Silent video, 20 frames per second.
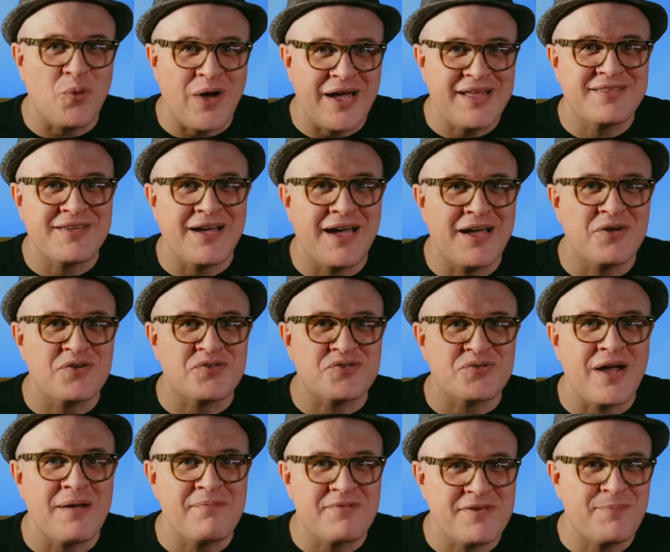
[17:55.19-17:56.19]
white tiger
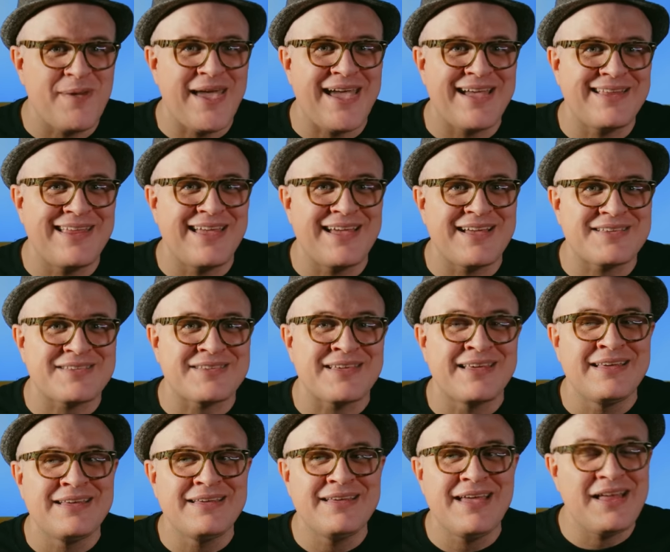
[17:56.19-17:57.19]
stripe spandex,
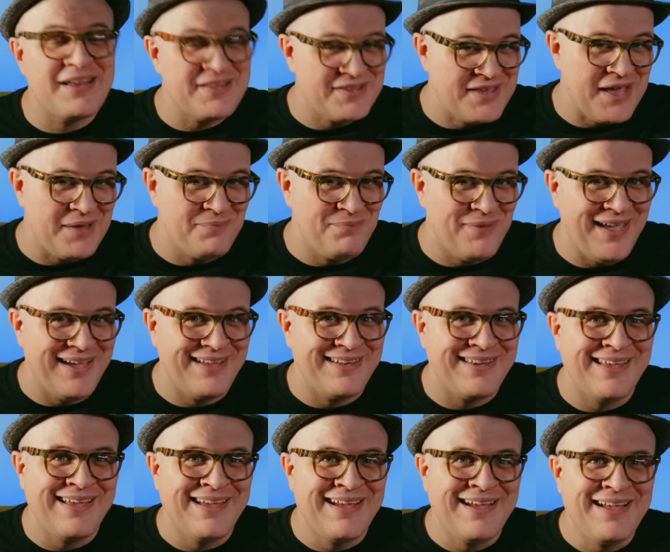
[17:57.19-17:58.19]
and his headband.